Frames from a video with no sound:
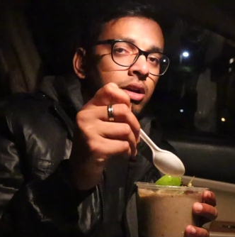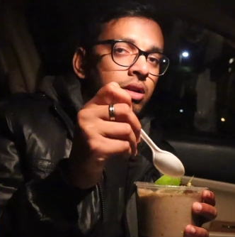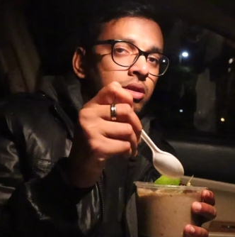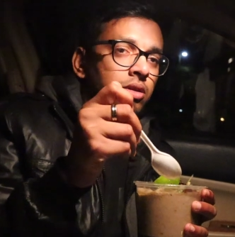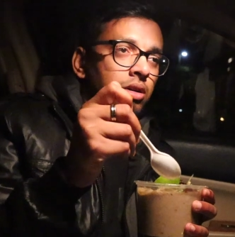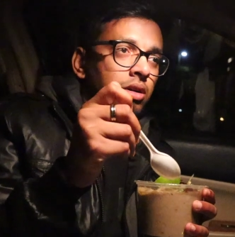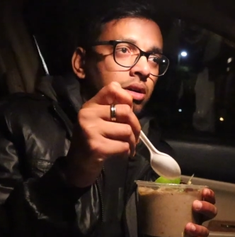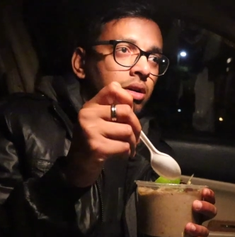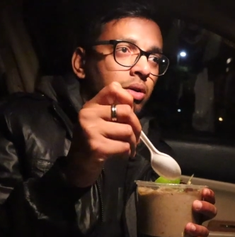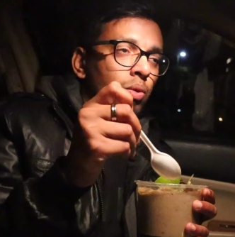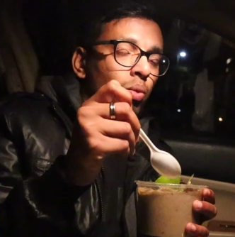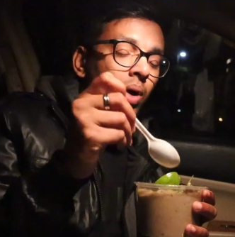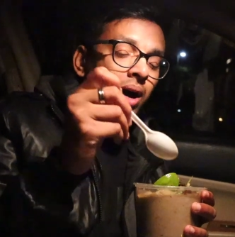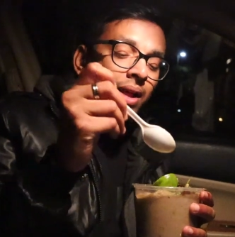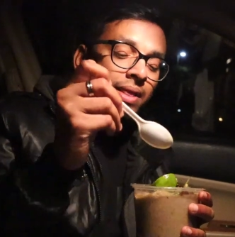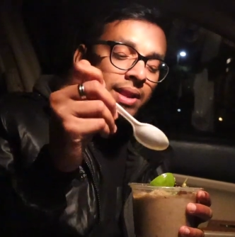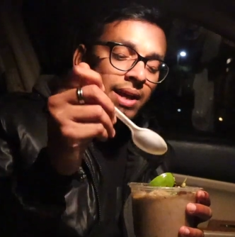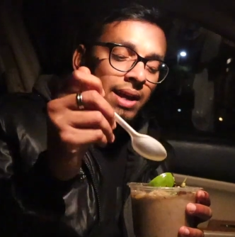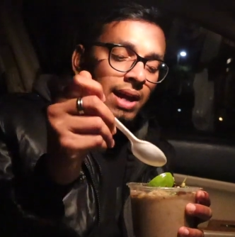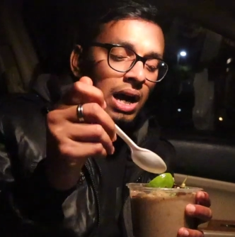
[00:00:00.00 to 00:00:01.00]
the
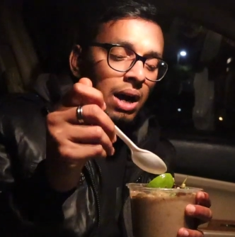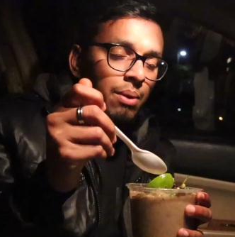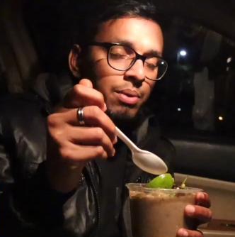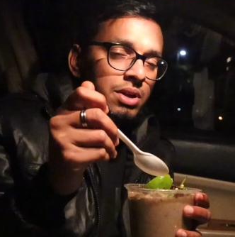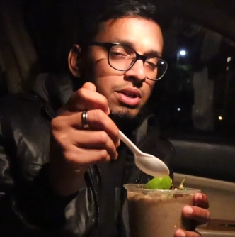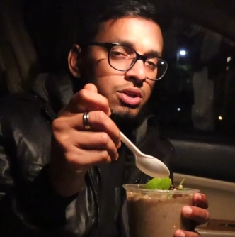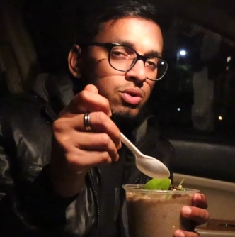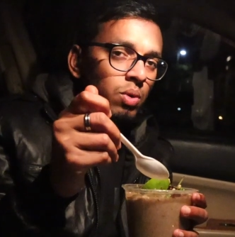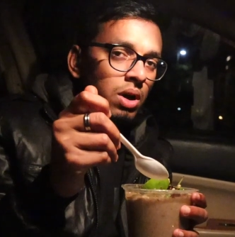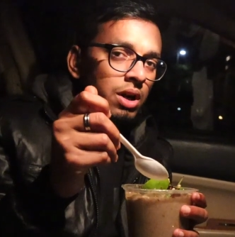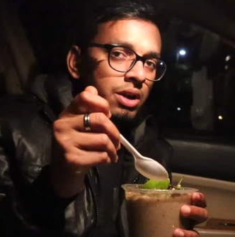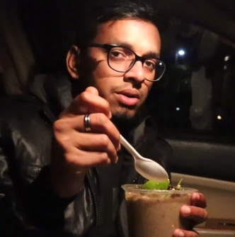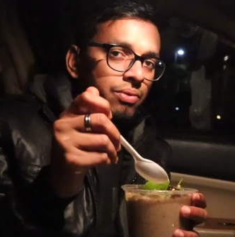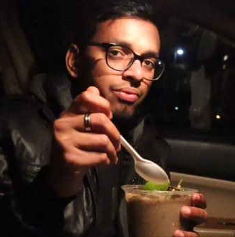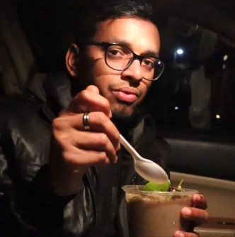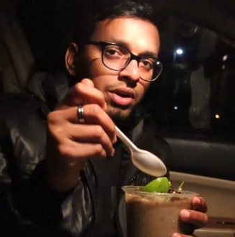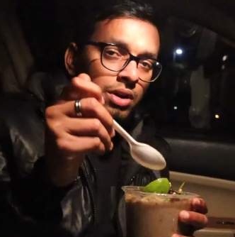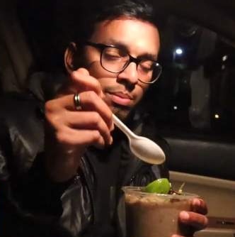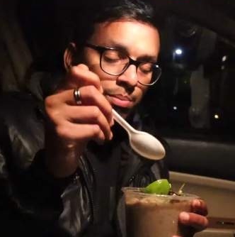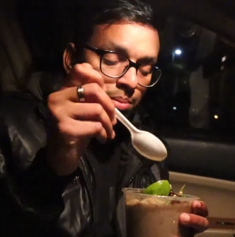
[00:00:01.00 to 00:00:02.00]
one they have it is quite
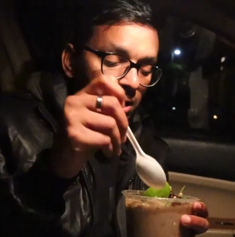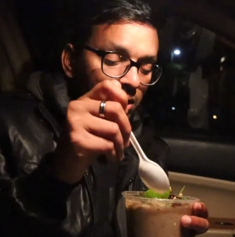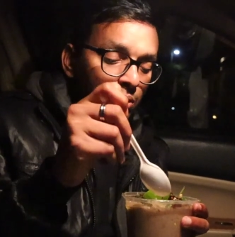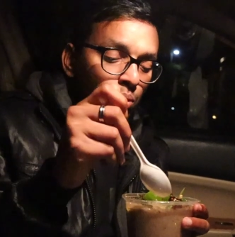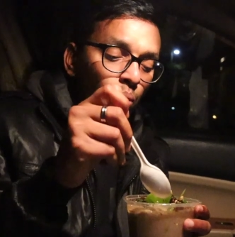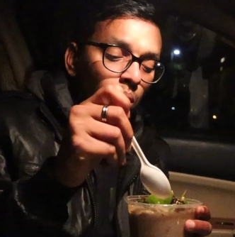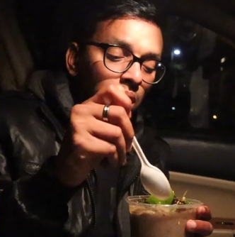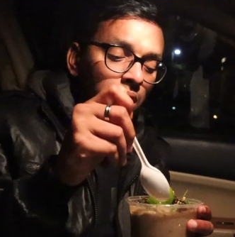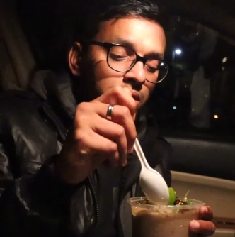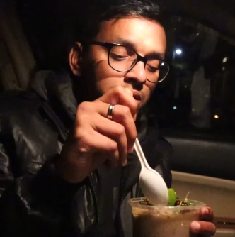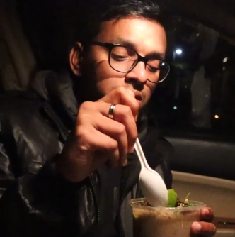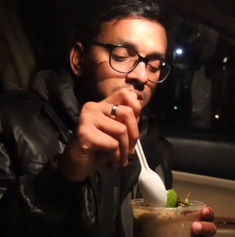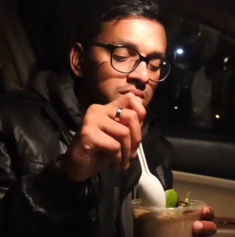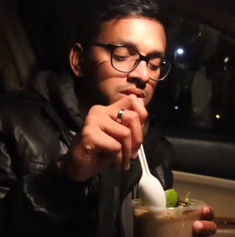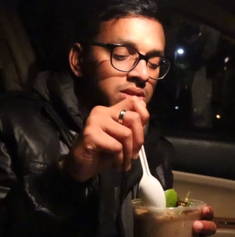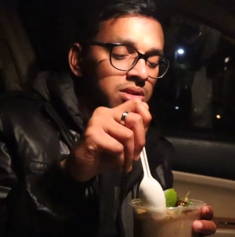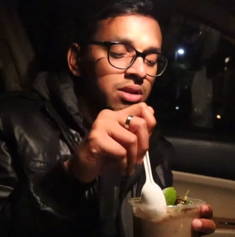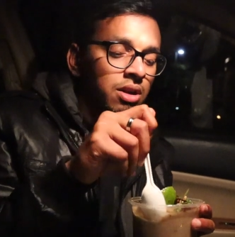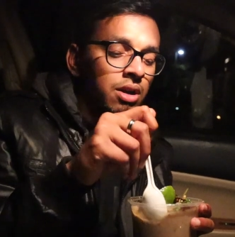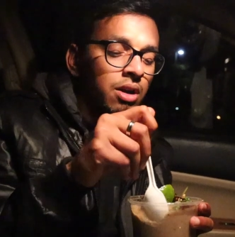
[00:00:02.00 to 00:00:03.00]
different, but the one
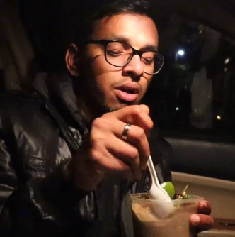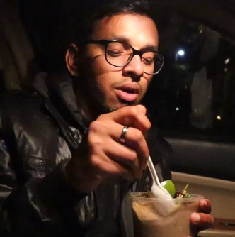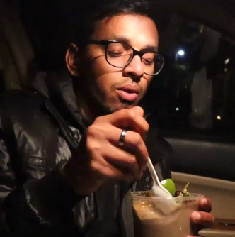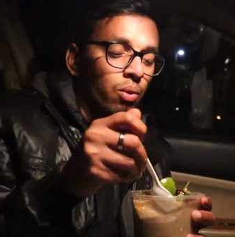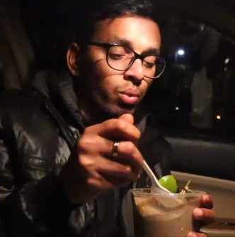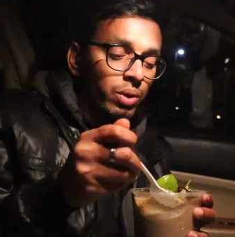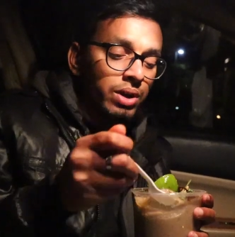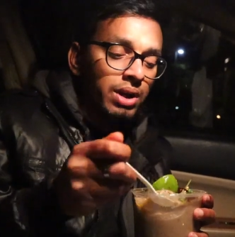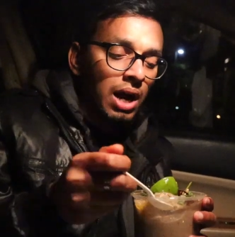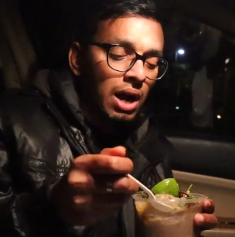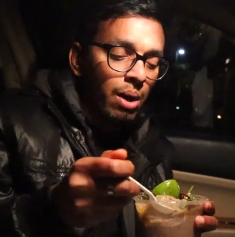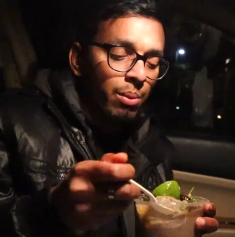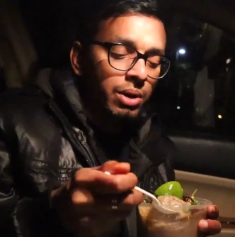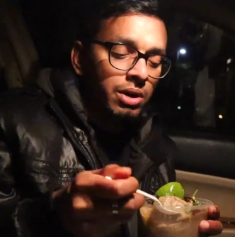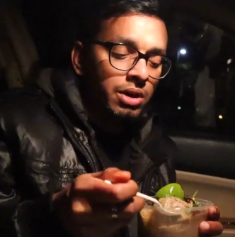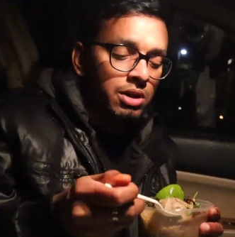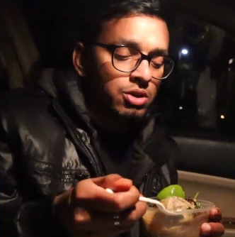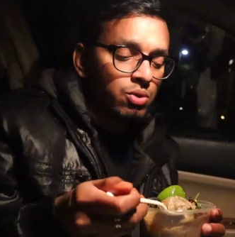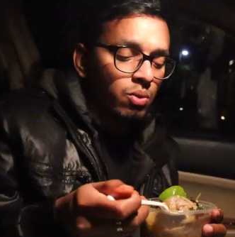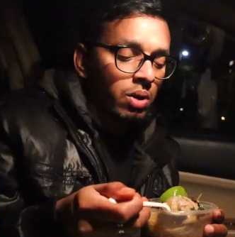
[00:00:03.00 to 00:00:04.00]
this we have
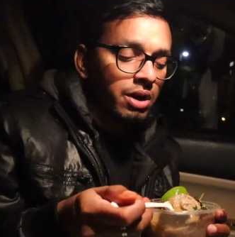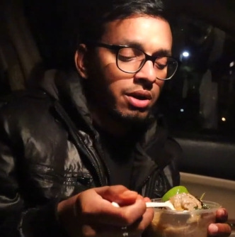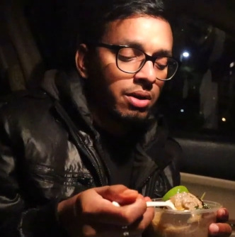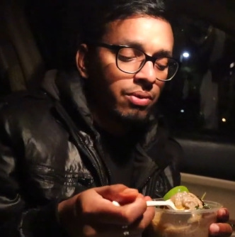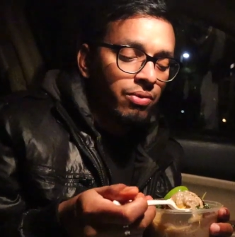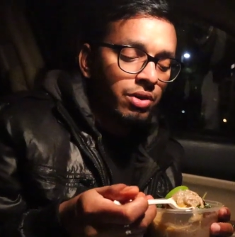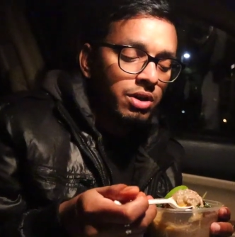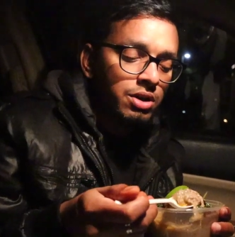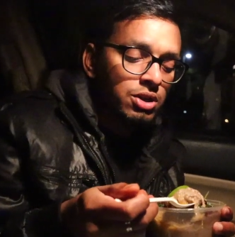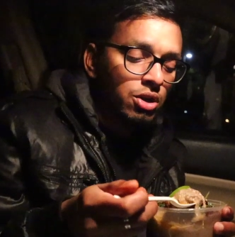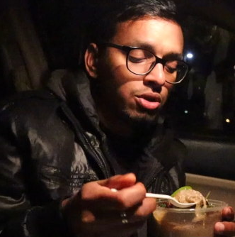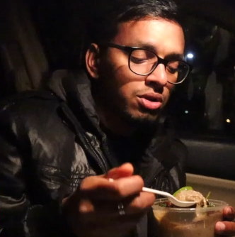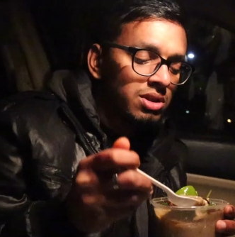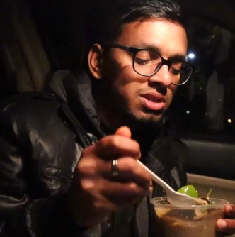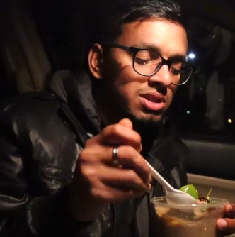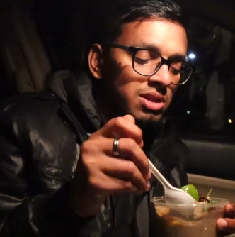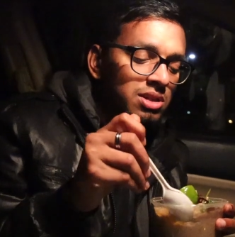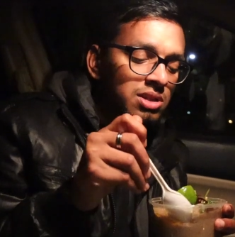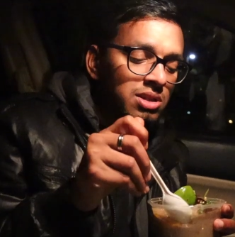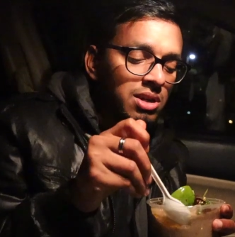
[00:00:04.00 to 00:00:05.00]
it is quite different. So
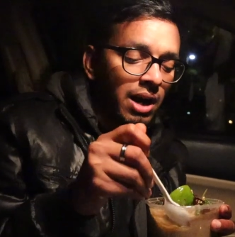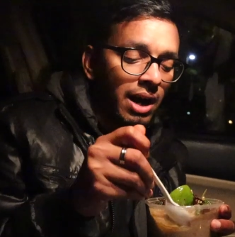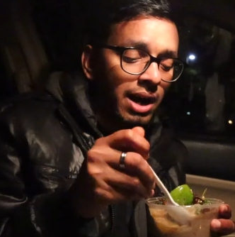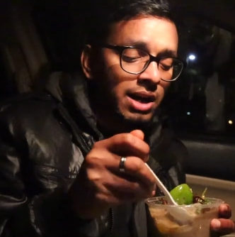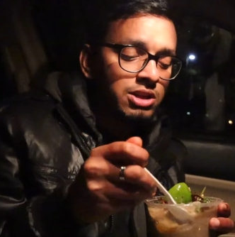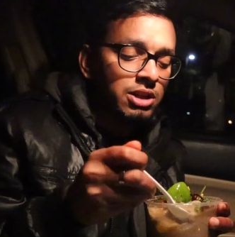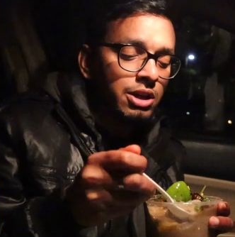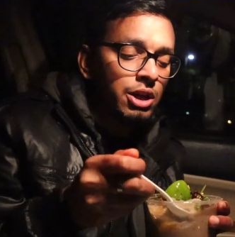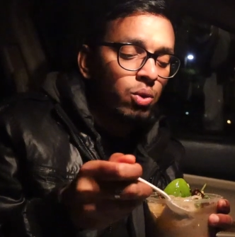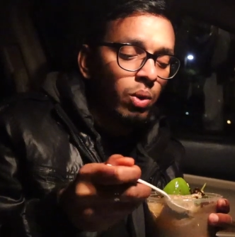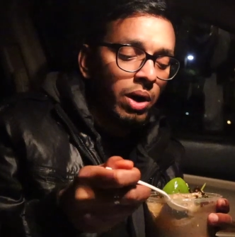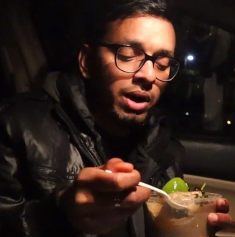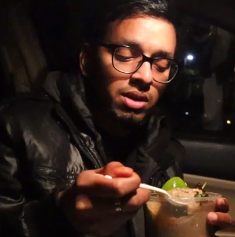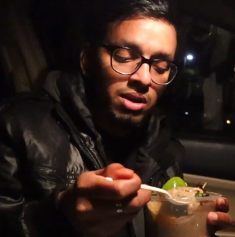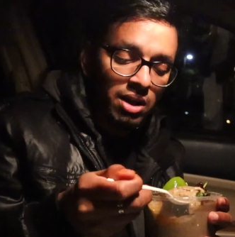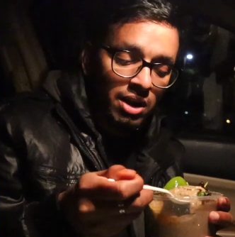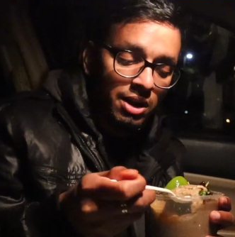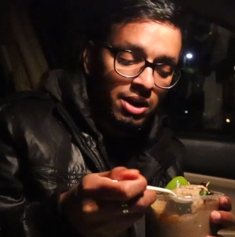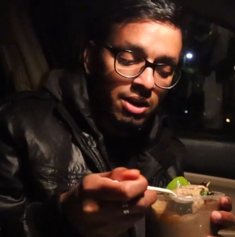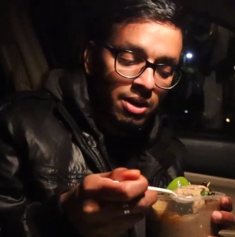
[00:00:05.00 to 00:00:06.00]
this is actually quite
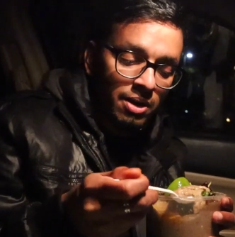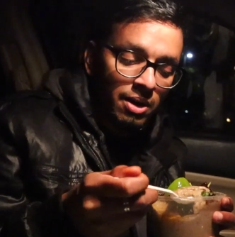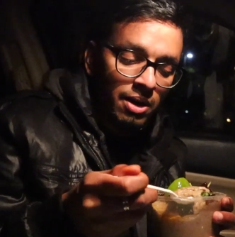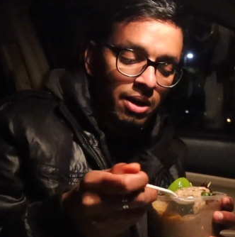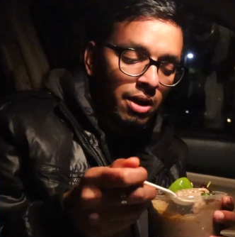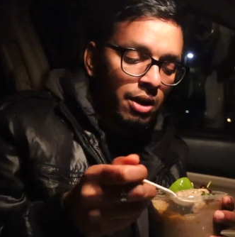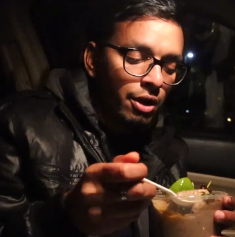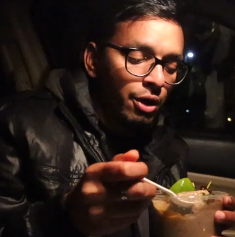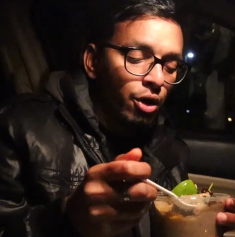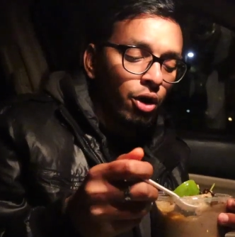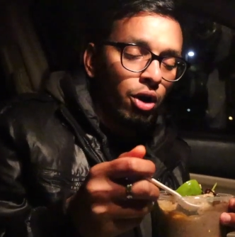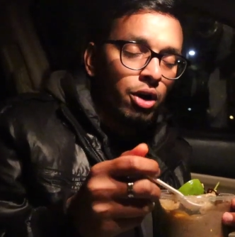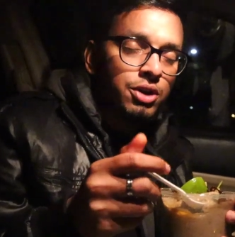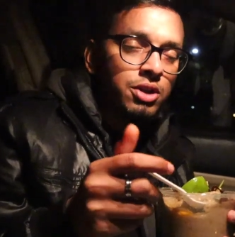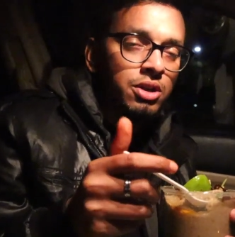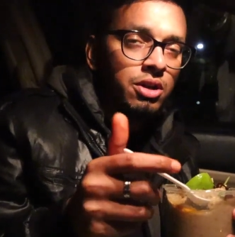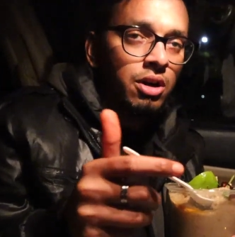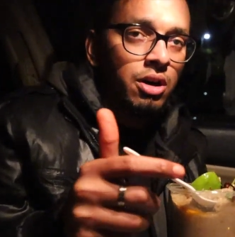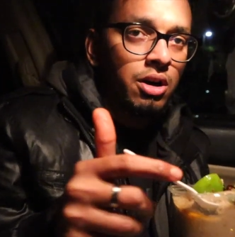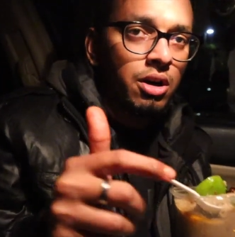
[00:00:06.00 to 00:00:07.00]
thick, not
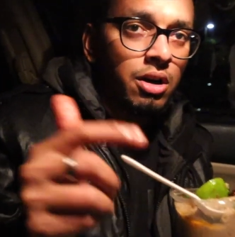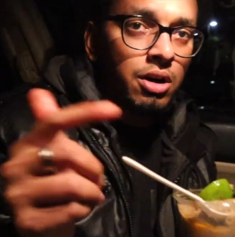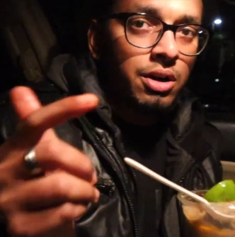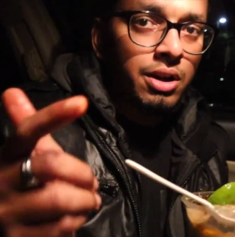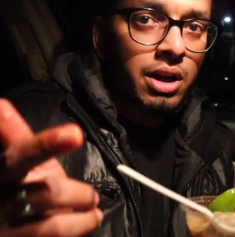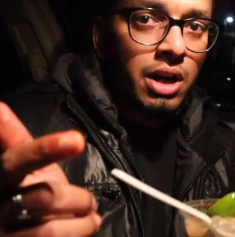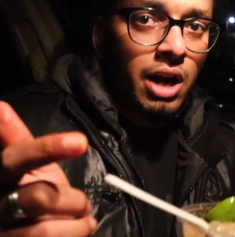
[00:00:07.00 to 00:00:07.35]
the